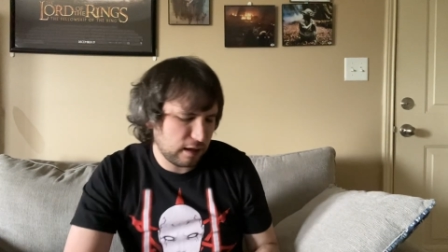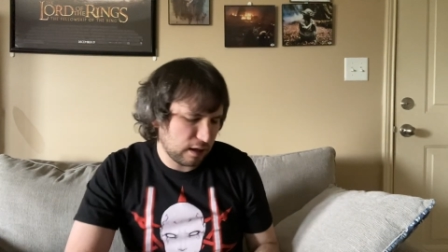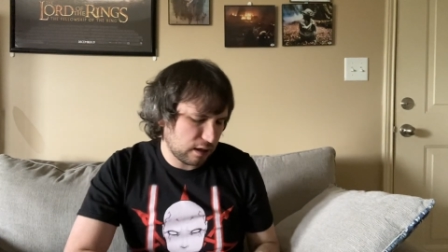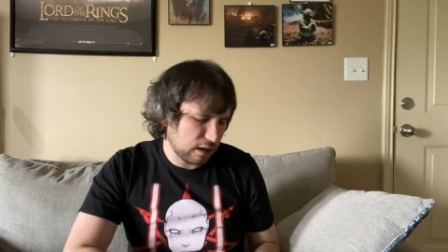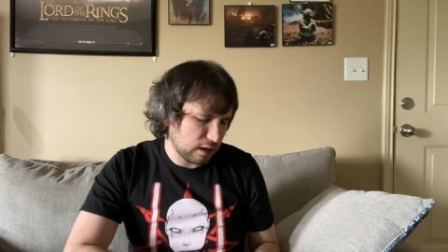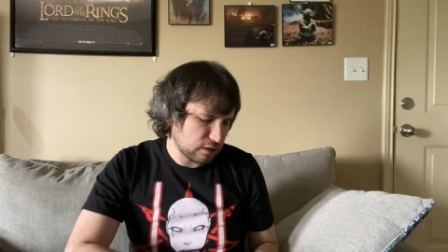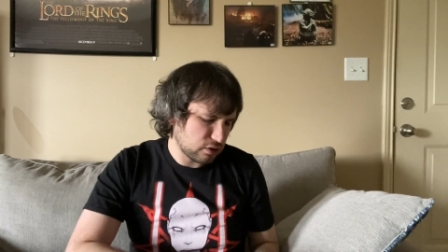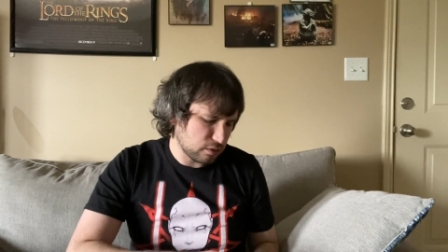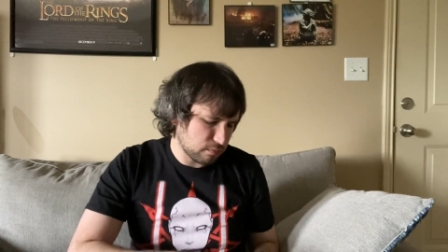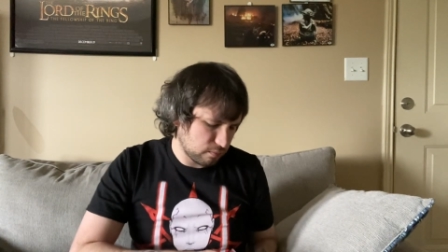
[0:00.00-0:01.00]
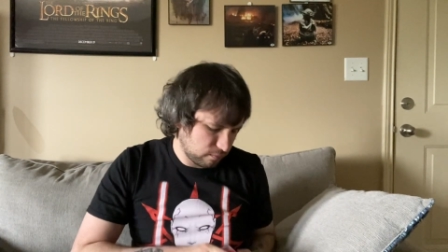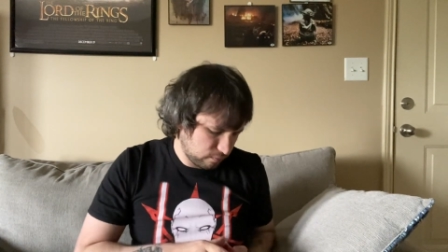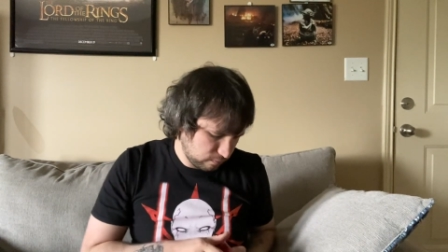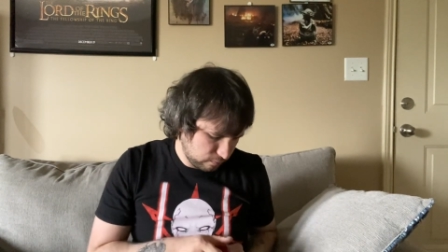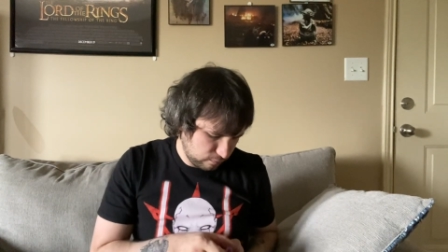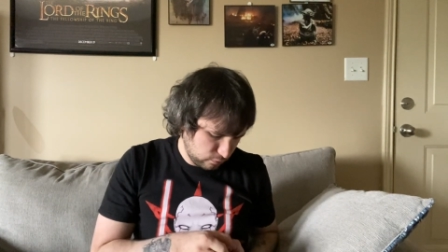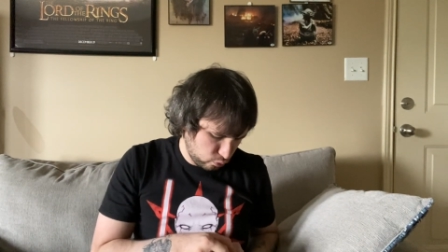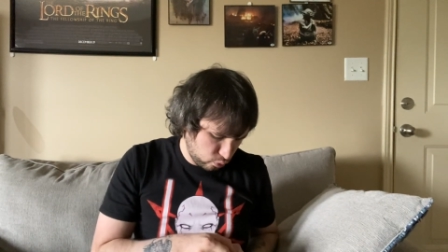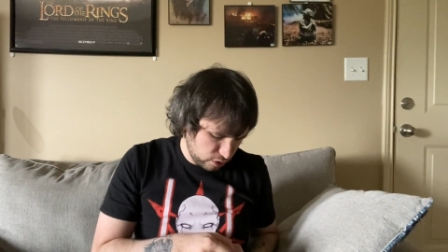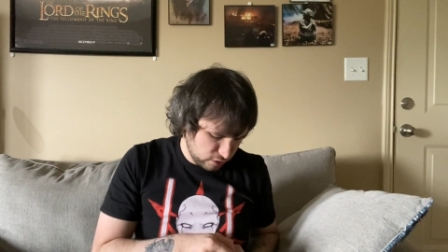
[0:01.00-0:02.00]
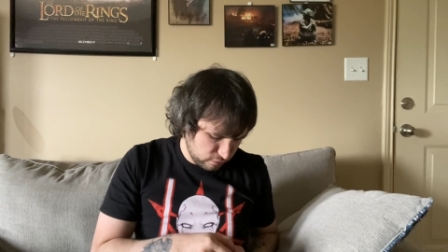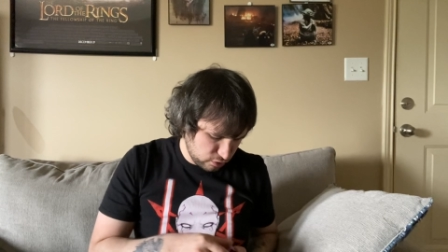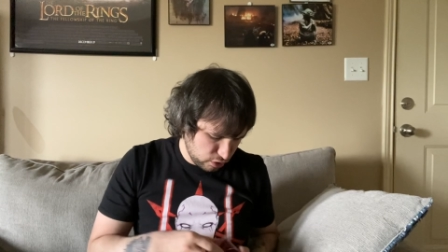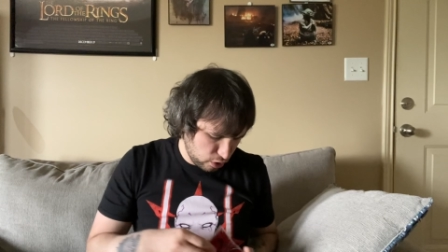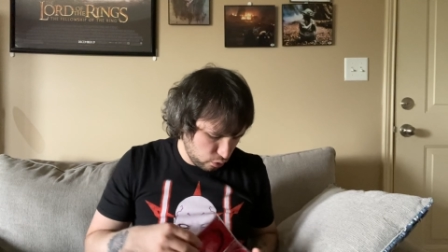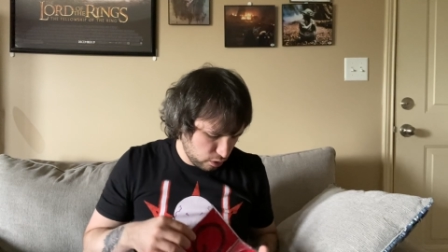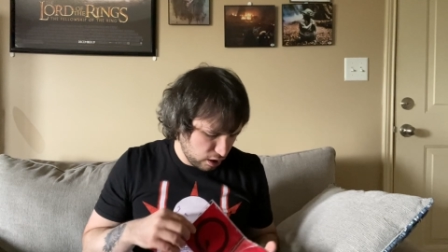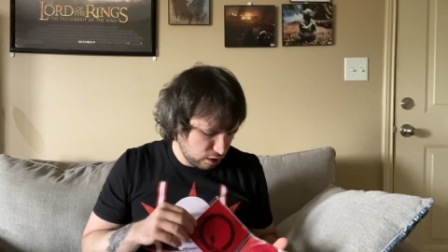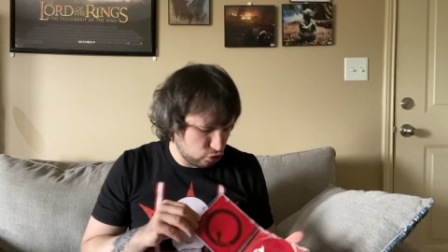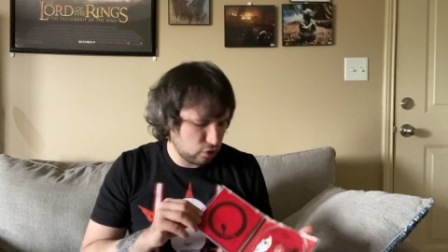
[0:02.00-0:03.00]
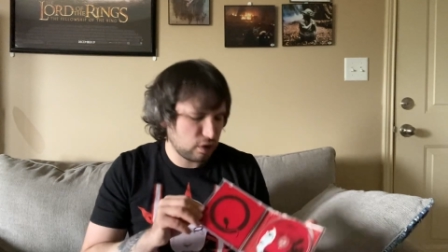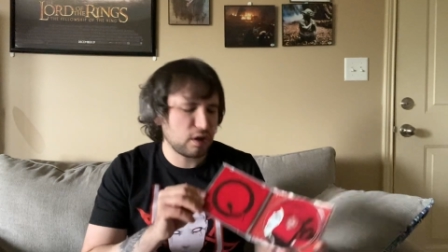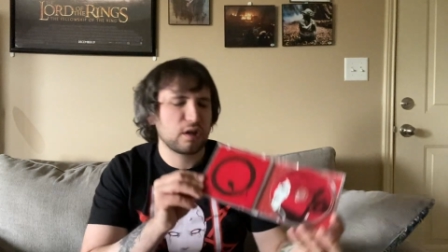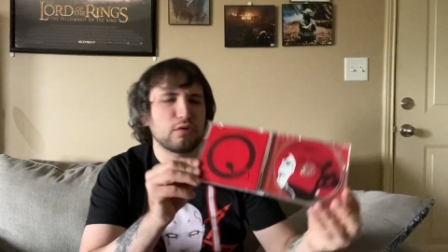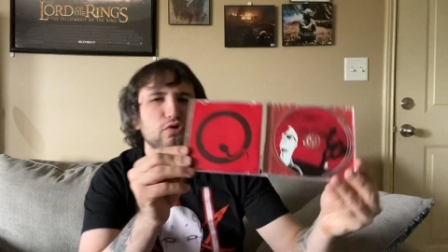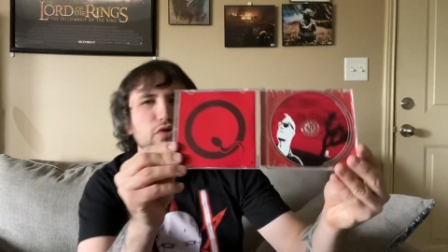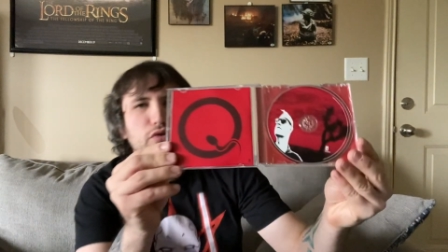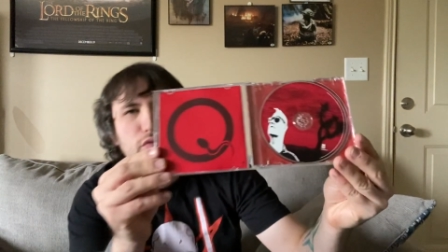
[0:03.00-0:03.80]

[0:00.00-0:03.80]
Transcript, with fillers: I got some Queens of the Stone Age now, so